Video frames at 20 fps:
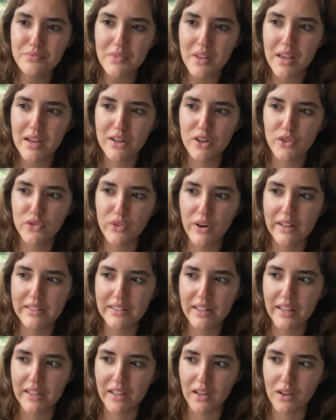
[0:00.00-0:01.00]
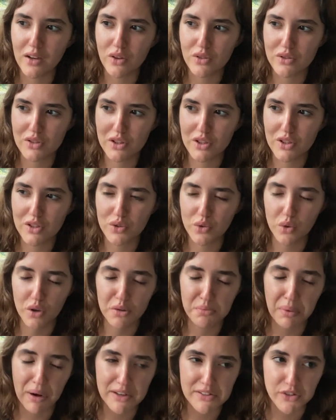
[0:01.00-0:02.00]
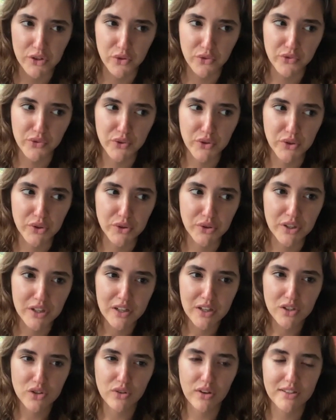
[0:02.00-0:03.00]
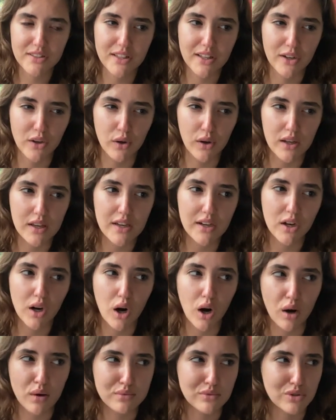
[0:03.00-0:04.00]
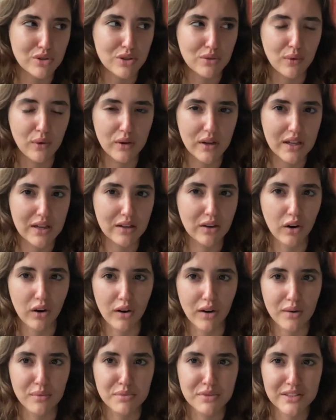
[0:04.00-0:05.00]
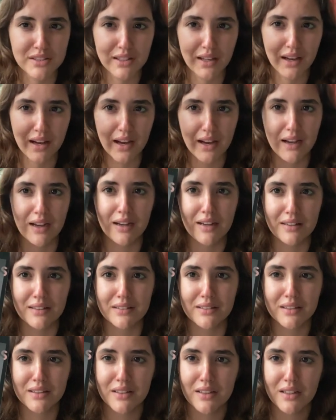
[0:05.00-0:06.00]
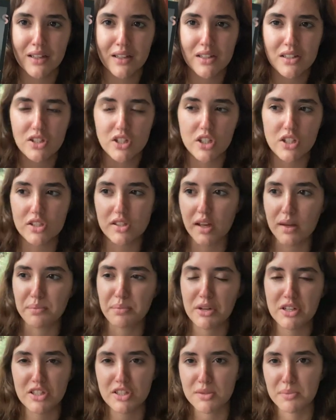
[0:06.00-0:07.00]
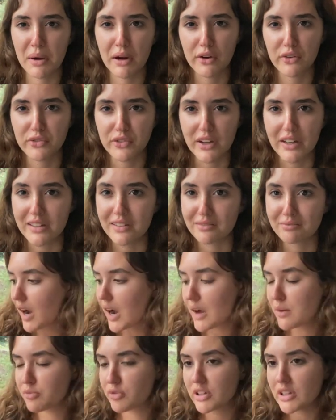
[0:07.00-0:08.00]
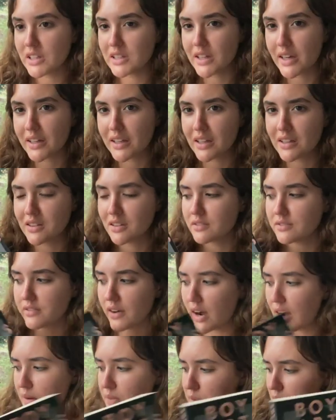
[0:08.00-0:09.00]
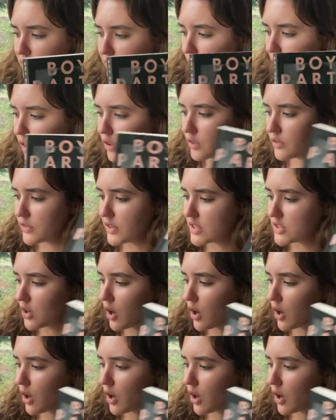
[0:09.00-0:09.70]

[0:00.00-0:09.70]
And her friend like goes to the store, buys her food, tries to get her to eat carbs, but she won't eat carbs. And she just like bitches about her friend. I'm really liking the vibes of all of these.